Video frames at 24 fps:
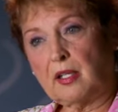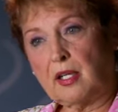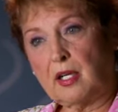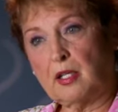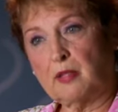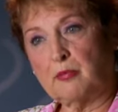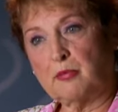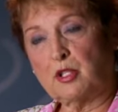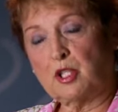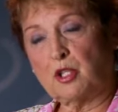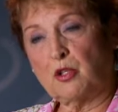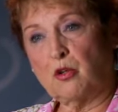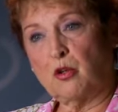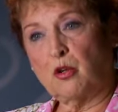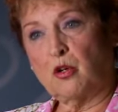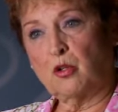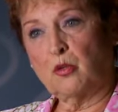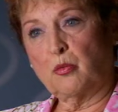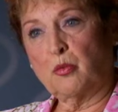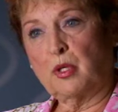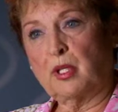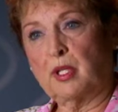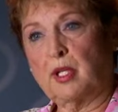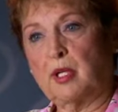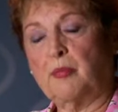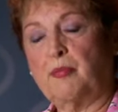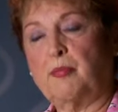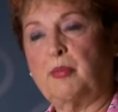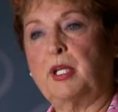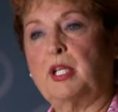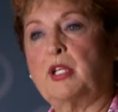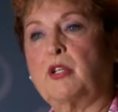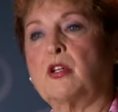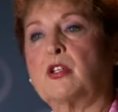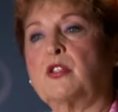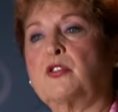comes along with it
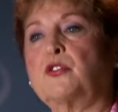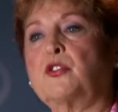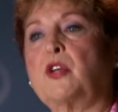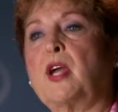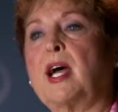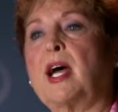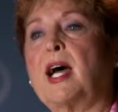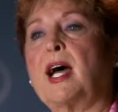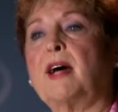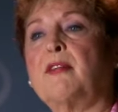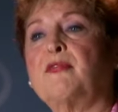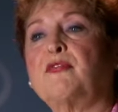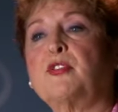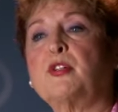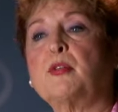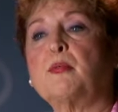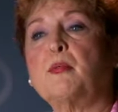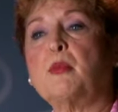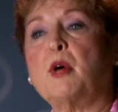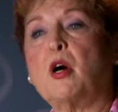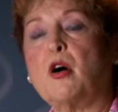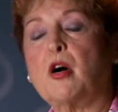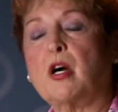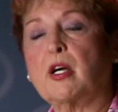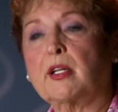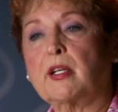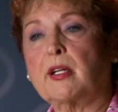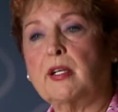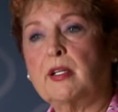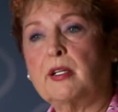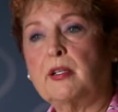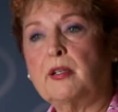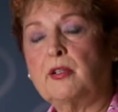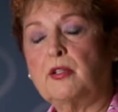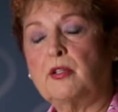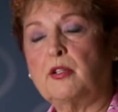because you have to
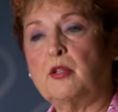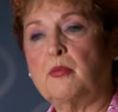market.